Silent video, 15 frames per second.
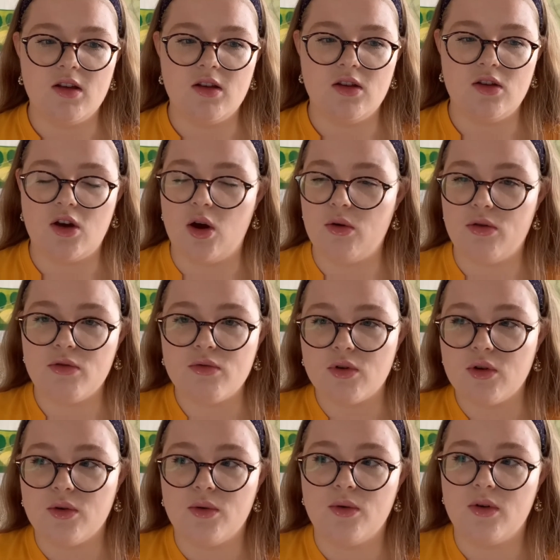go
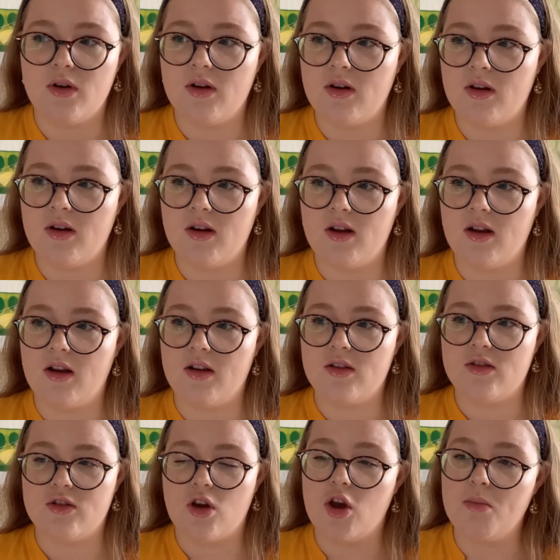through
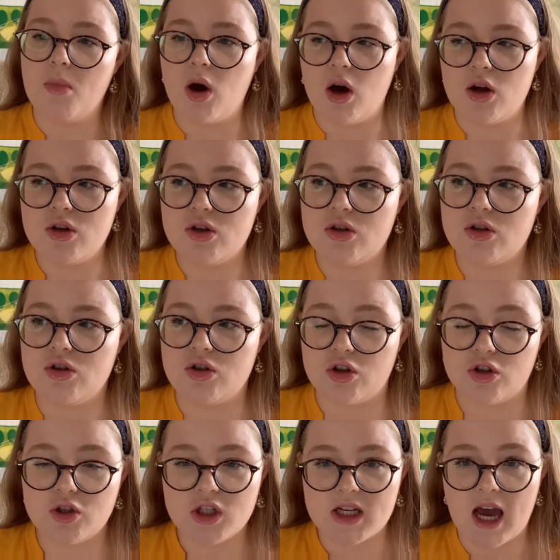so much
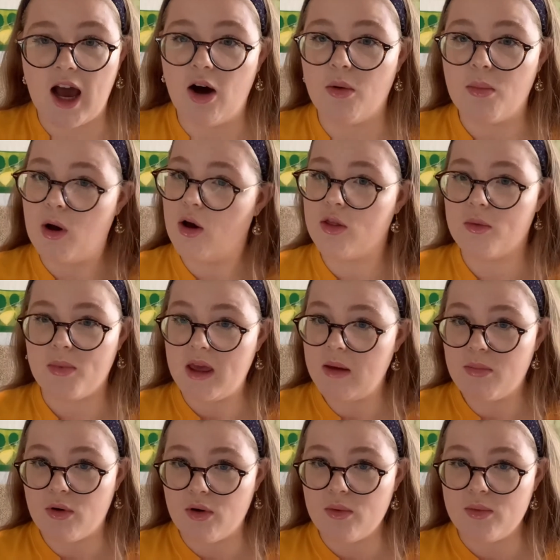just to help other
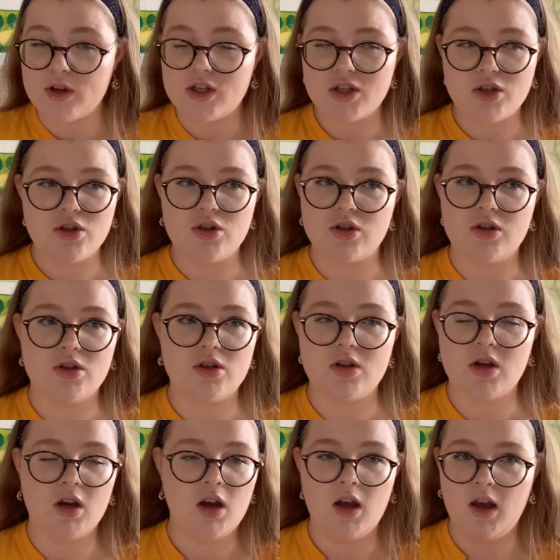people, which is just,
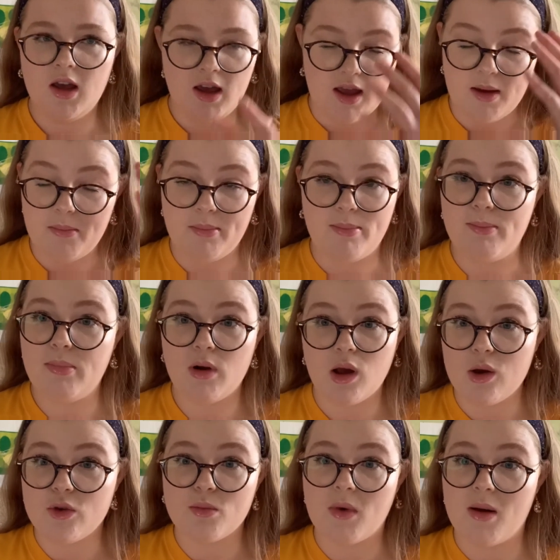it
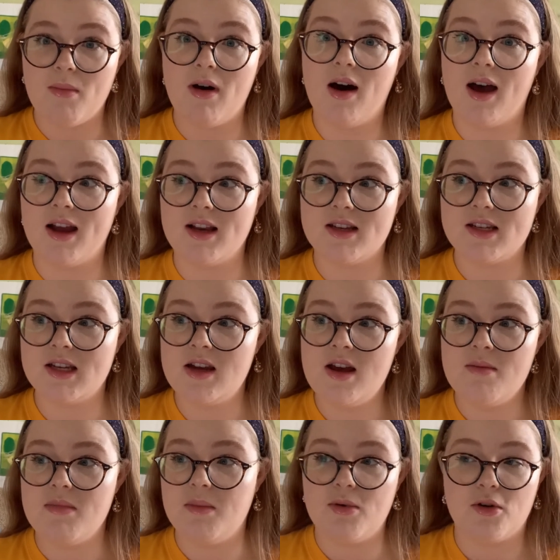blows my mind.
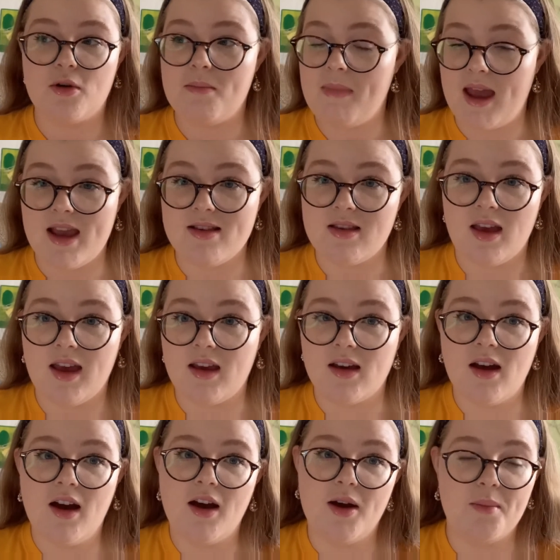People are amazing,
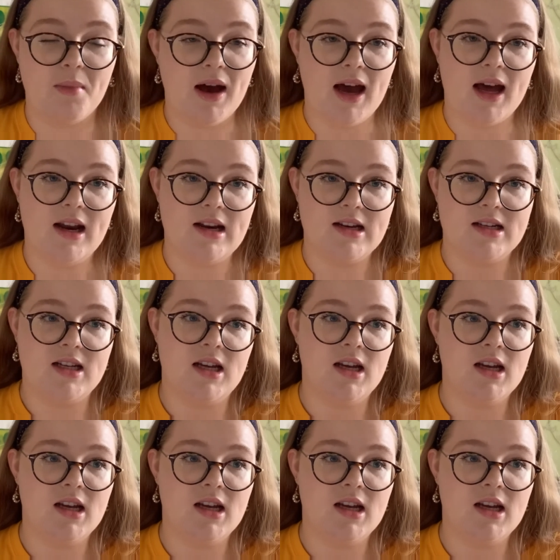and